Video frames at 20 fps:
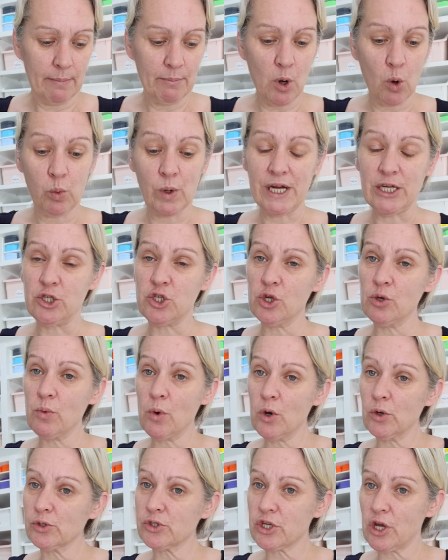We do
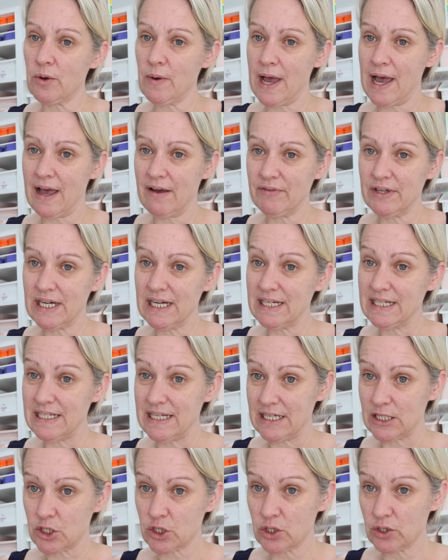also have an
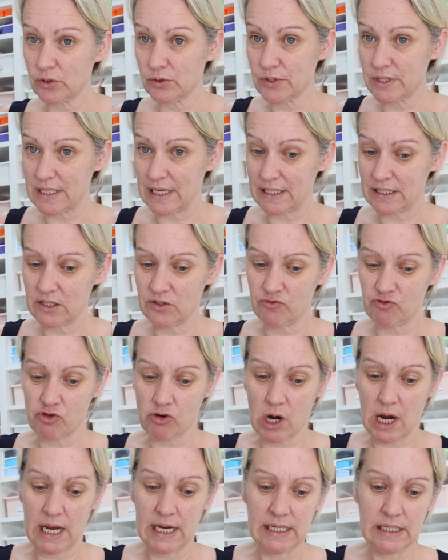additional set of
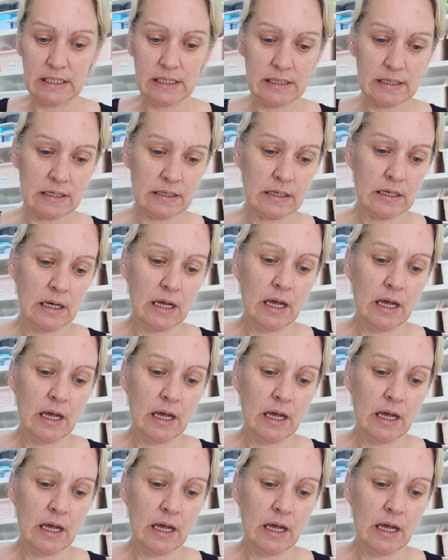trays.